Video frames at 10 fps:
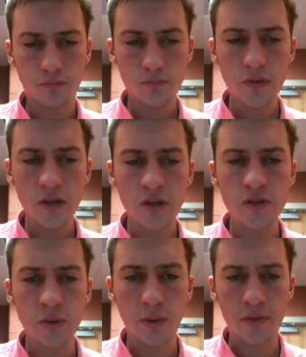So with
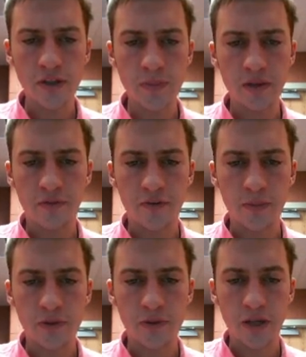this being the fifty
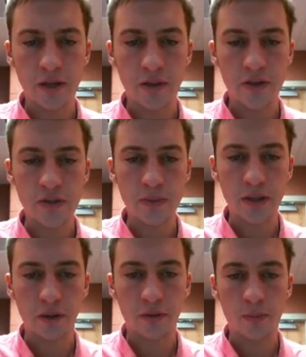percent and this being
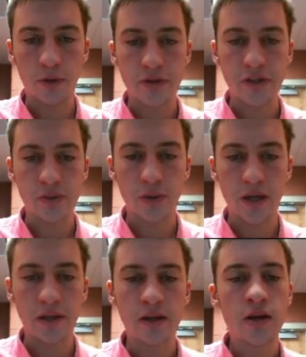the zero point six one
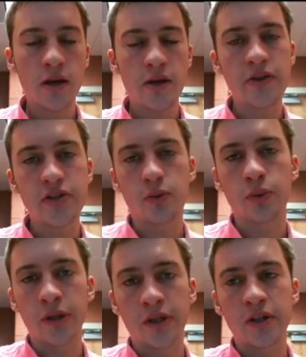eight, this is a
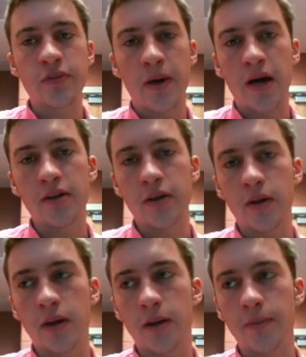really good spot
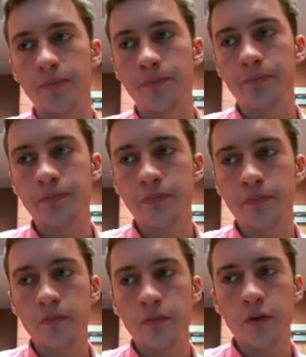um,
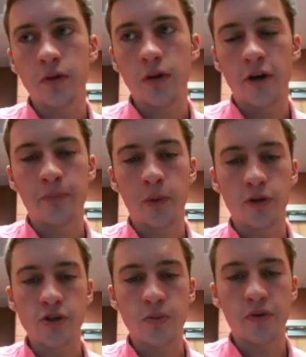of
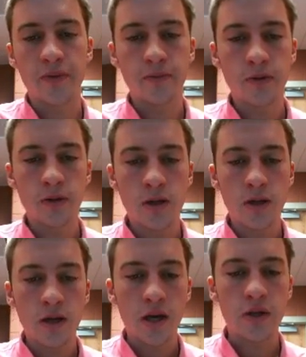bullish movement.
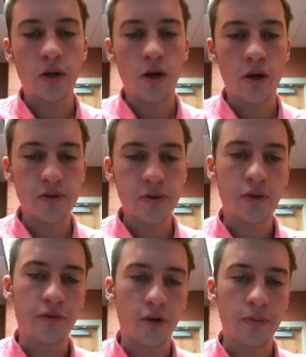And you can also
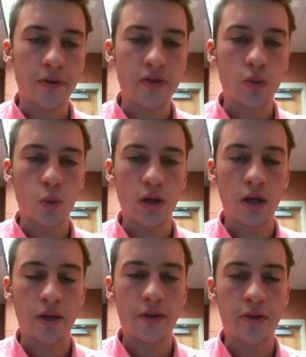confirm this
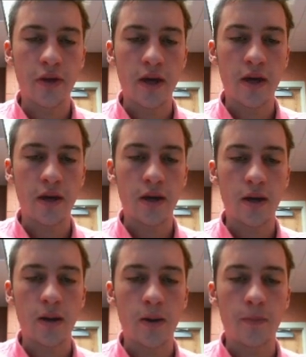with a
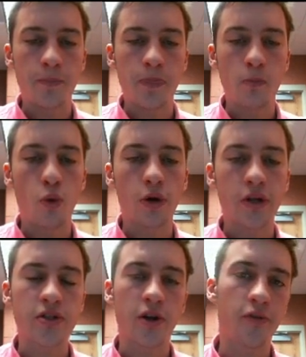um, morning
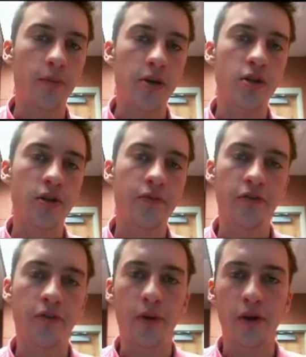star formation if you're
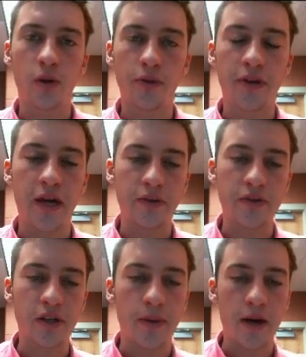familiar with
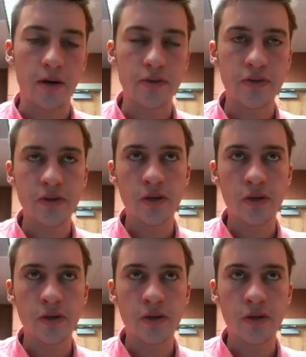candlestick patterns,